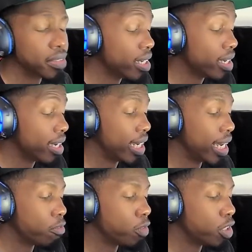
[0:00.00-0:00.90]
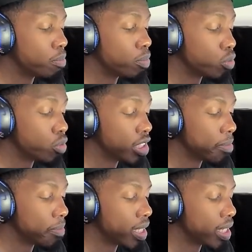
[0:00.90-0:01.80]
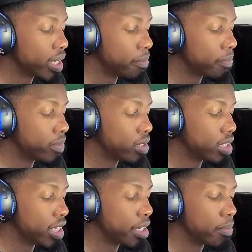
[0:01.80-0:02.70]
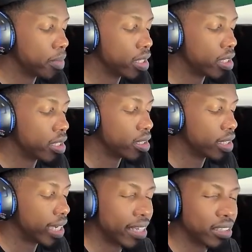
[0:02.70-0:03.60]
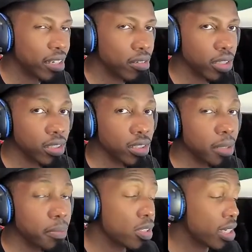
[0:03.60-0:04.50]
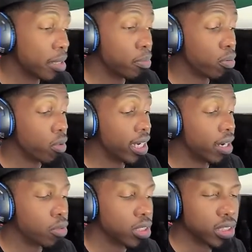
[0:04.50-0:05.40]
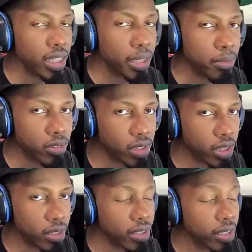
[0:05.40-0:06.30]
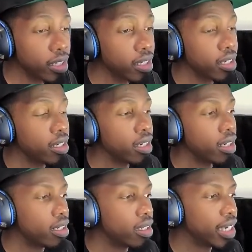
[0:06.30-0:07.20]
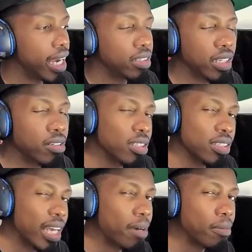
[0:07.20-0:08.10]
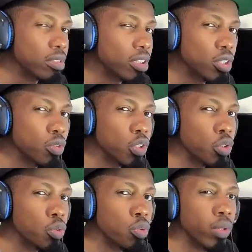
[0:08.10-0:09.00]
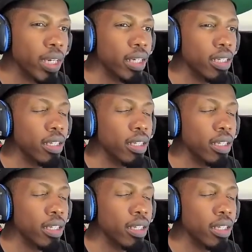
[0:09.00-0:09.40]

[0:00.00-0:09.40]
and that really boosted me up to get me to cash out, because up until that point I wasn't able to cash out because the app was still new. And